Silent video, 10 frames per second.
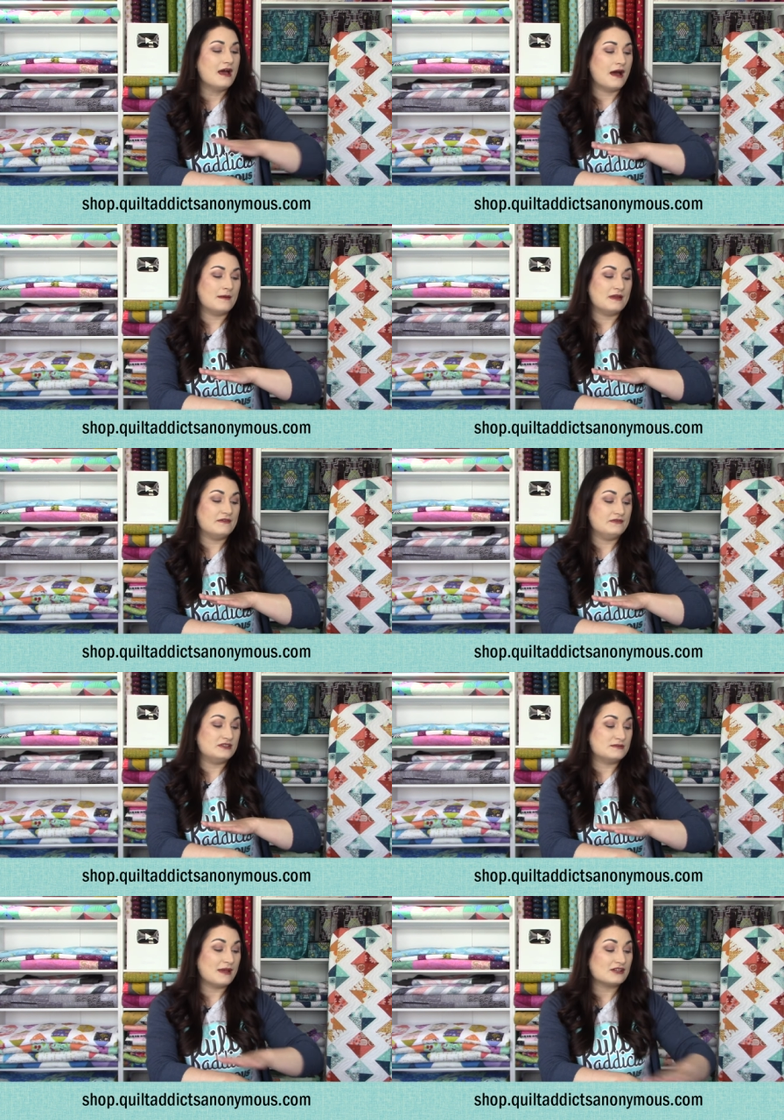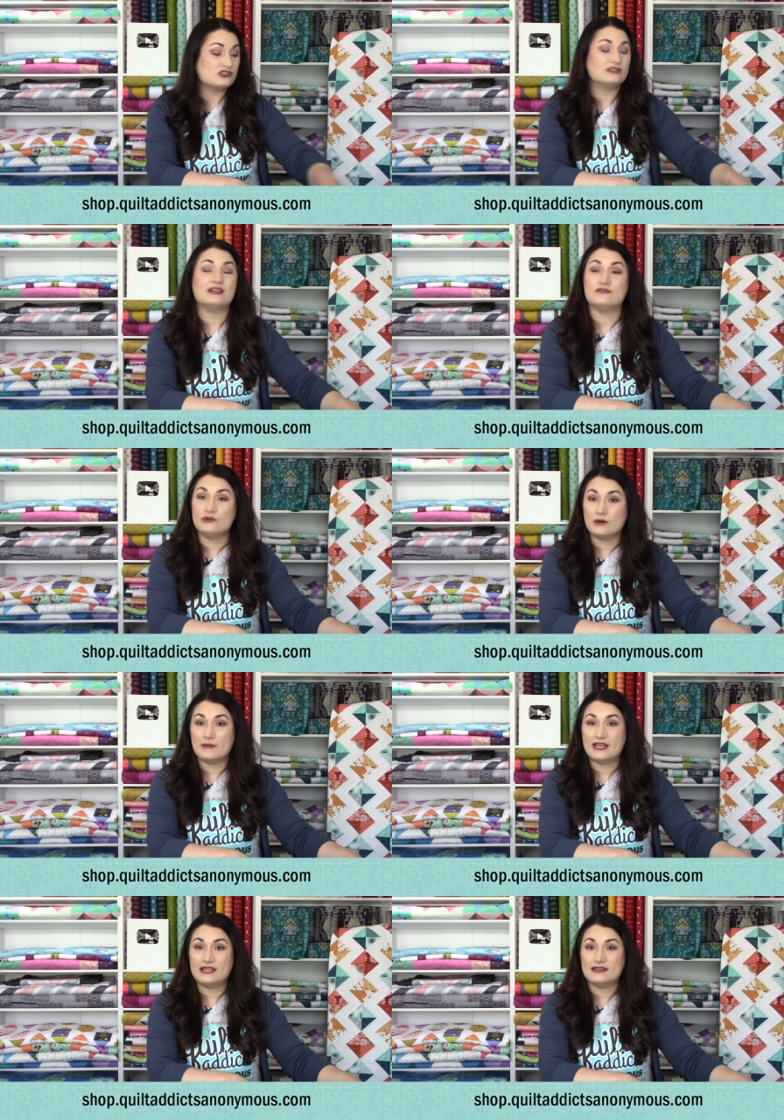Um, if you, especially if you are
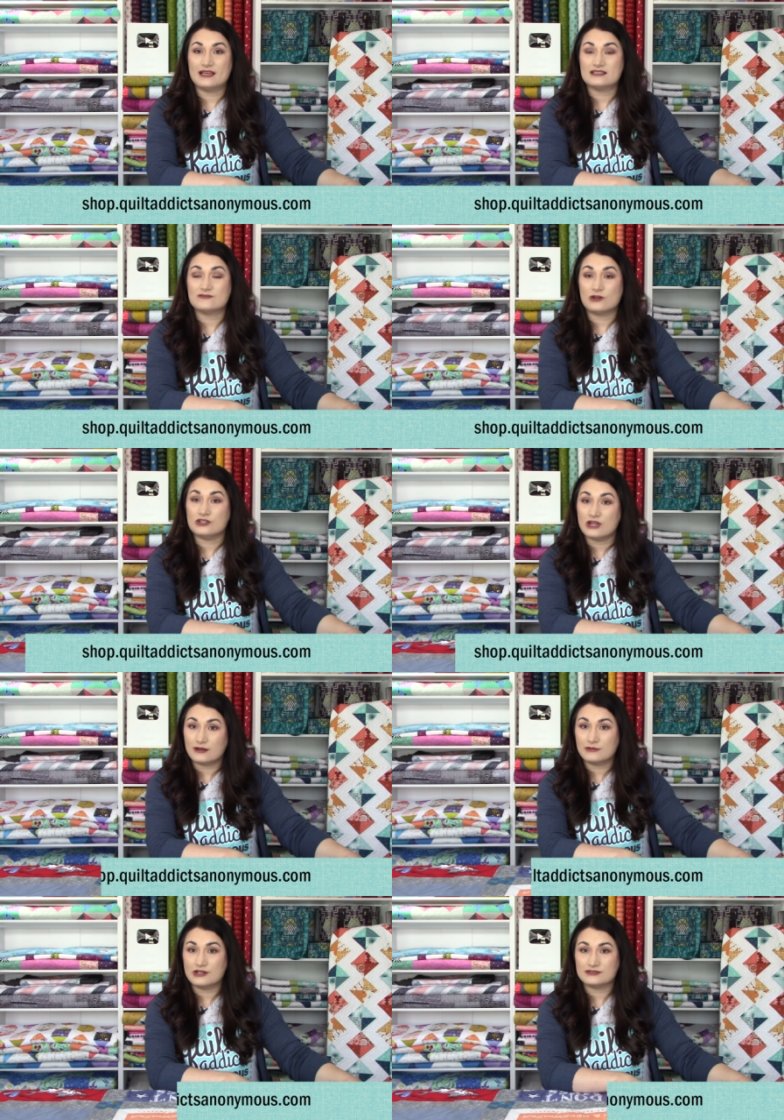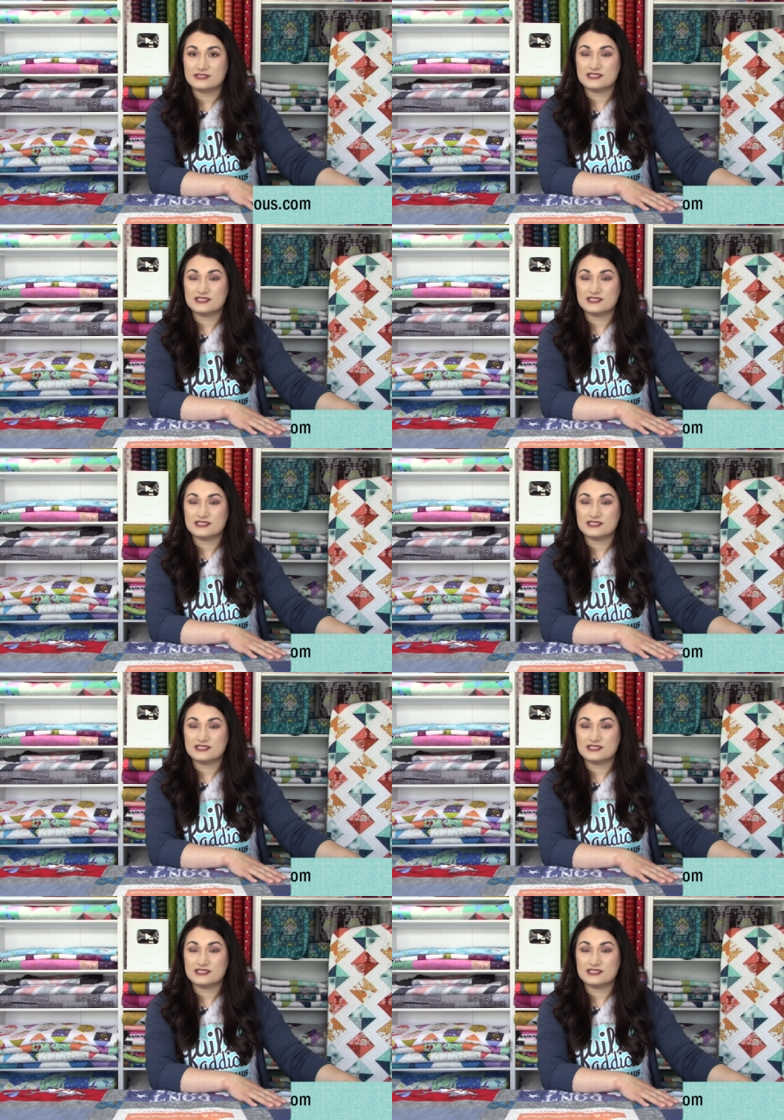making this for a young person,